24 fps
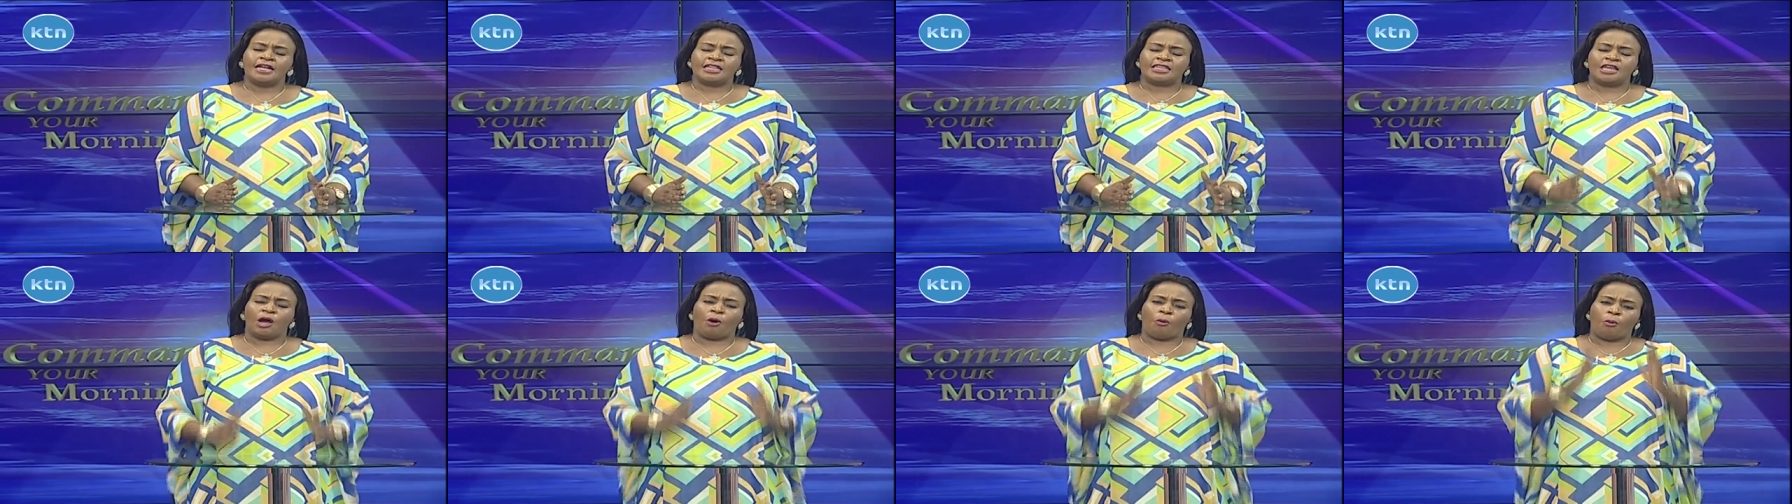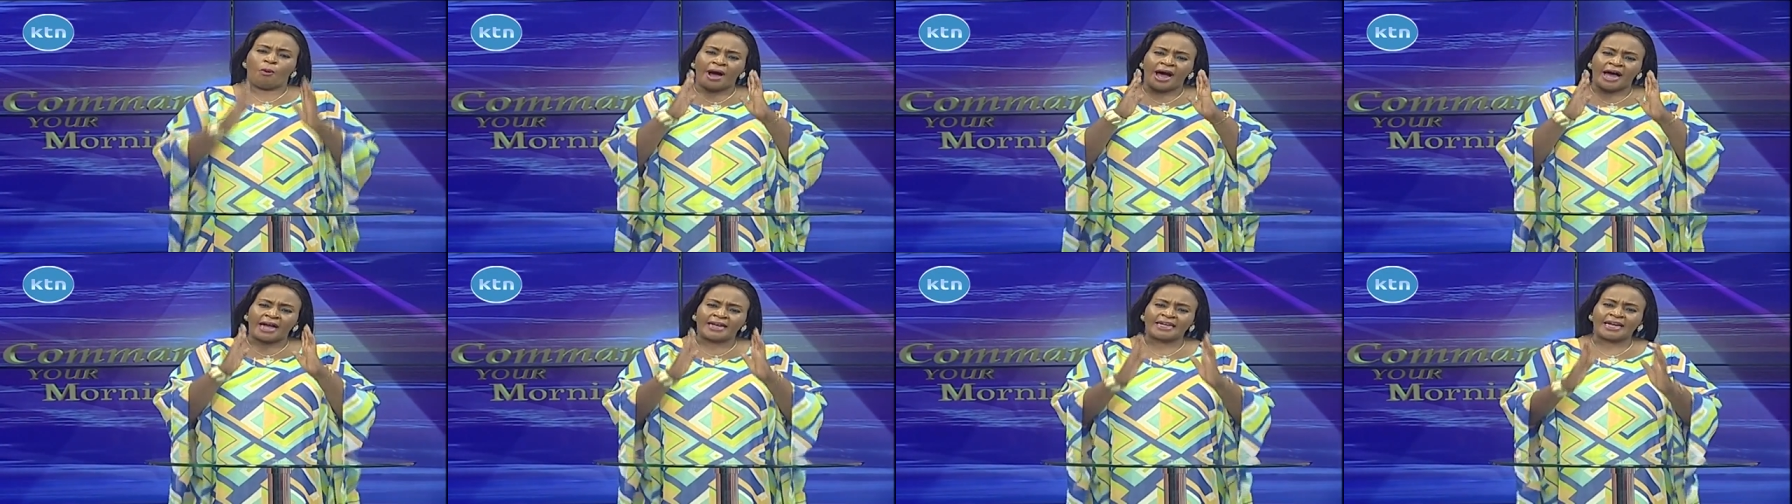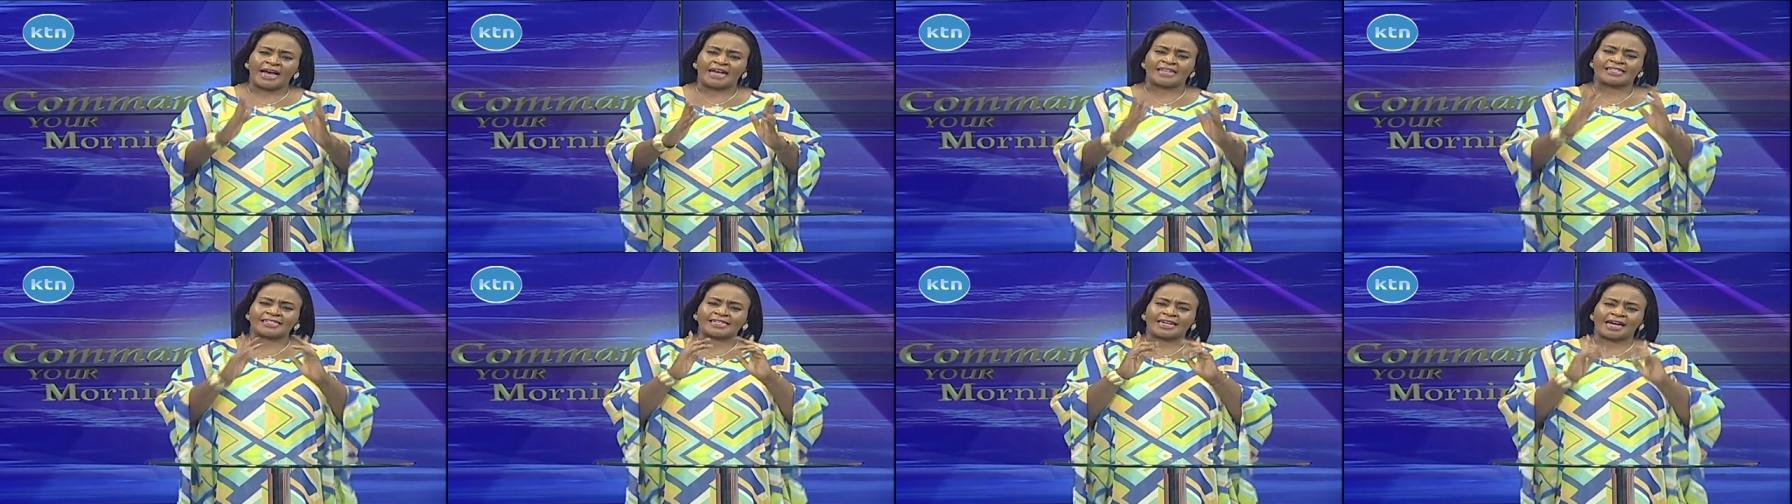The word
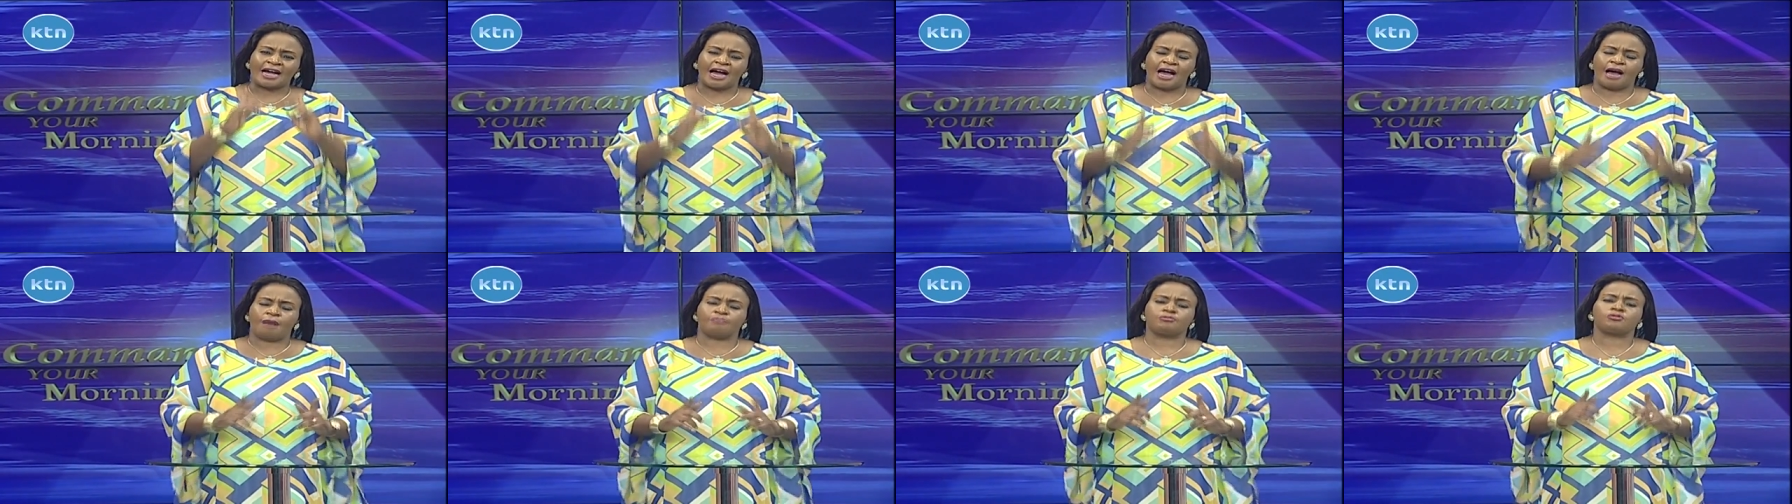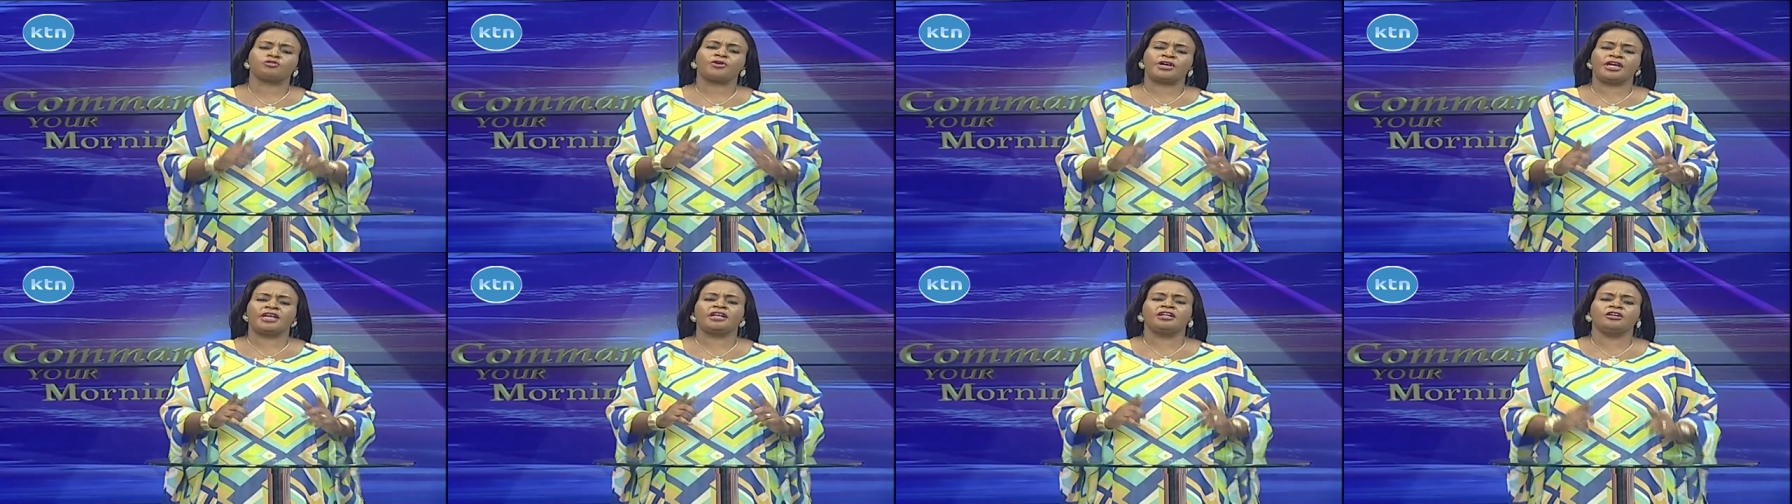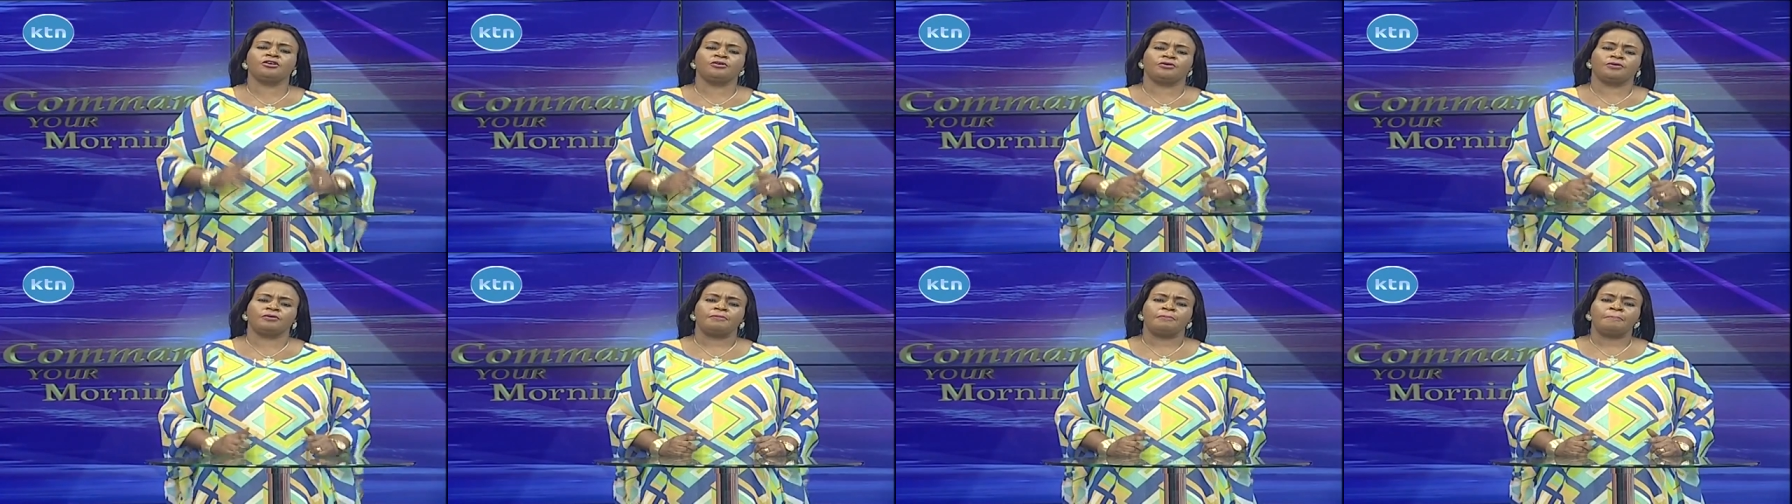has come to heal
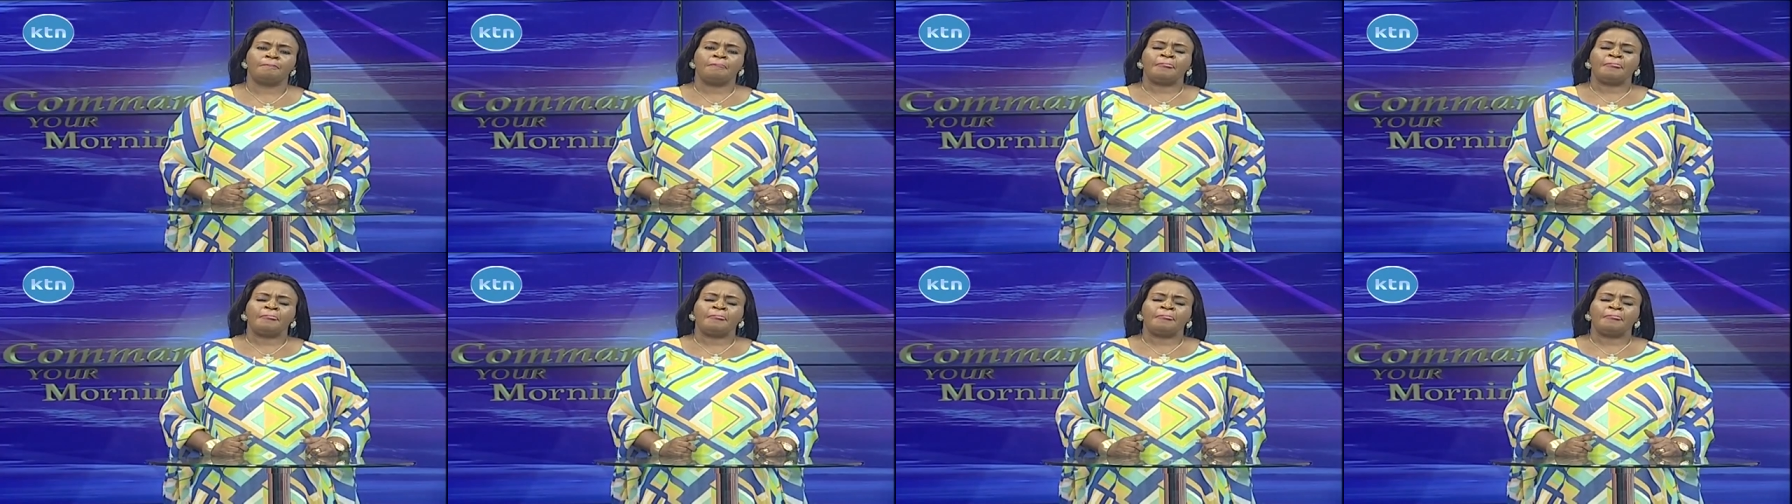you.